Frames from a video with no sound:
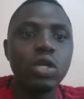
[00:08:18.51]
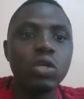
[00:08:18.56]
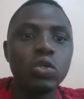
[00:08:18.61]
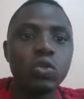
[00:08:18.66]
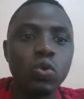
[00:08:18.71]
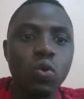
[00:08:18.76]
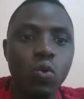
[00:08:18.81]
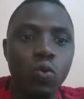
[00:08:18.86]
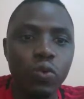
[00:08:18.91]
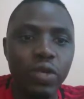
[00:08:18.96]

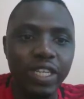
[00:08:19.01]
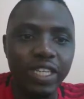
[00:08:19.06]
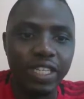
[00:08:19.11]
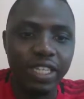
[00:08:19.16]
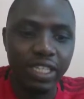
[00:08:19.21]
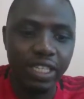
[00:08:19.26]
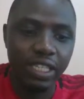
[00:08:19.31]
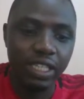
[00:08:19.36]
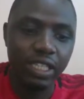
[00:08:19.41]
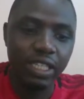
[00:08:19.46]
So we
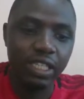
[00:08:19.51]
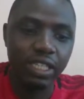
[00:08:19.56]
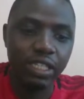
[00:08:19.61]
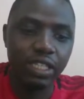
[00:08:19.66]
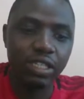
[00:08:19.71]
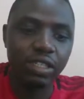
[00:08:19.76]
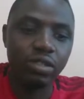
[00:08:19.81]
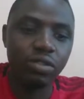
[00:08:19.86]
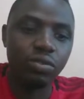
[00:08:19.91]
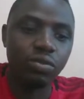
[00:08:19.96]
need
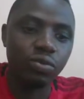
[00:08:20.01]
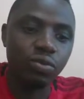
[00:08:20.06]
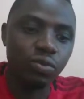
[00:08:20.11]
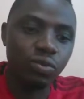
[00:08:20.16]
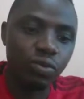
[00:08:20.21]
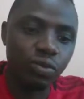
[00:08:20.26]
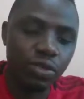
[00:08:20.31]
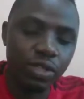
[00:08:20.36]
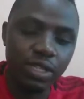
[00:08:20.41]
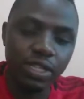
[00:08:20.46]
to
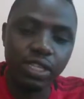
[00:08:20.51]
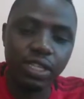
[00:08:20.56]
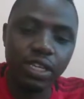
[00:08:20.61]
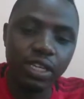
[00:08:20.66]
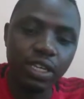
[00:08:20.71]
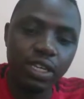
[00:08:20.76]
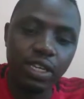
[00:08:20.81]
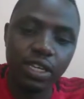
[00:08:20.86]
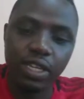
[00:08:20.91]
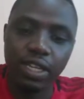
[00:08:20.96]

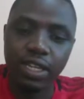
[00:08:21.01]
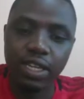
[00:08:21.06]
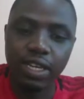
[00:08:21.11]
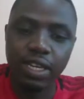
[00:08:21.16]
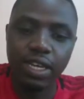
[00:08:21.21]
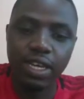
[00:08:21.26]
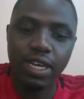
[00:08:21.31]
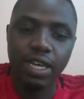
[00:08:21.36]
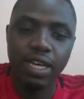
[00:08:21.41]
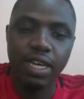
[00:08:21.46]
take
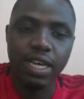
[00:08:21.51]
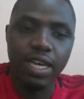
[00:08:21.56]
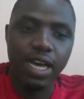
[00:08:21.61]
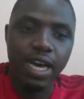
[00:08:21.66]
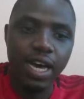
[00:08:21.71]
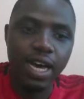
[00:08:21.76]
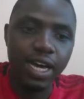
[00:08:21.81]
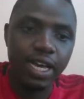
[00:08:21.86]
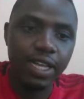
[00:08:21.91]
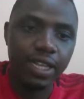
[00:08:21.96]
the
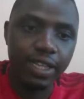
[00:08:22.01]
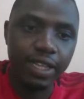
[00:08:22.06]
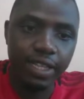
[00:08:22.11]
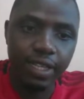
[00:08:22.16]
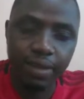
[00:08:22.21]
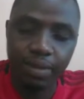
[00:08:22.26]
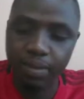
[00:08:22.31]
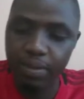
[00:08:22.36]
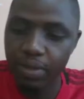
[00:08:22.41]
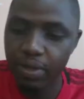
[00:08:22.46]

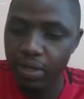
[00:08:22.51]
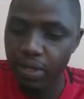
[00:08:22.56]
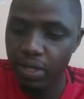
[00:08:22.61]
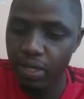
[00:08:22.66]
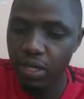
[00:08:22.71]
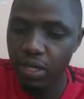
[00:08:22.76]
item